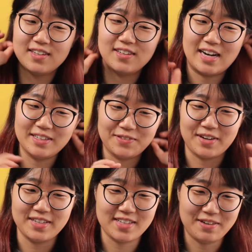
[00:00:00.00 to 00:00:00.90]

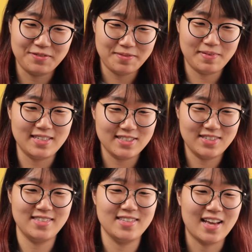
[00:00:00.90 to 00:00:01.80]
otherwise I would be
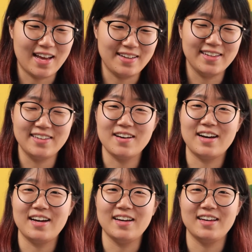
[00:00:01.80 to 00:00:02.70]
just, I don't know,
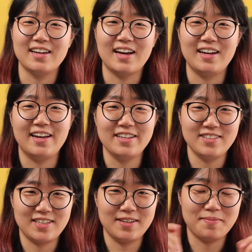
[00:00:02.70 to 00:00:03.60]
I like
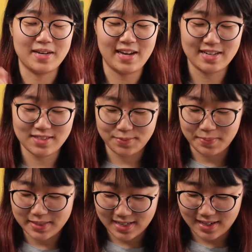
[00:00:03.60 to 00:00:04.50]
to keep my hands
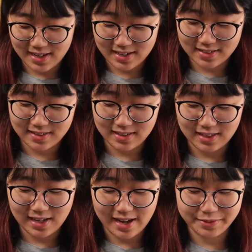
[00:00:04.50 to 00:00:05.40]
busy and
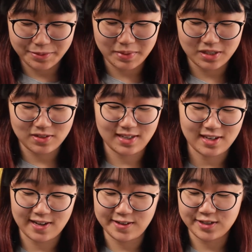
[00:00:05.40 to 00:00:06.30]
it helps me to
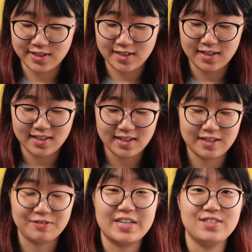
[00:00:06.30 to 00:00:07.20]
engage.
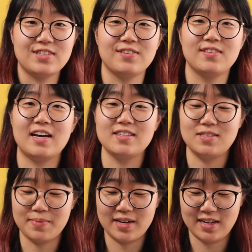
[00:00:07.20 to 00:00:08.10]
Anyway, so that's
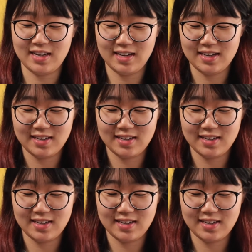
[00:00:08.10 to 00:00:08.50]
my